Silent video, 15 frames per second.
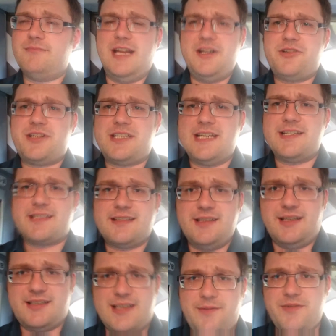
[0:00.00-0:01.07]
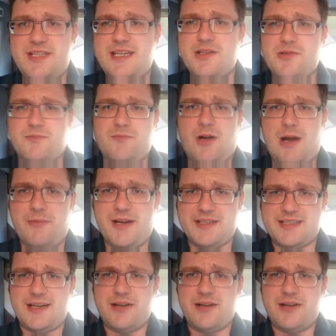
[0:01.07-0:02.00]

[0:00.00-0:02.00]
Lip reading: interesting 70s wah-wah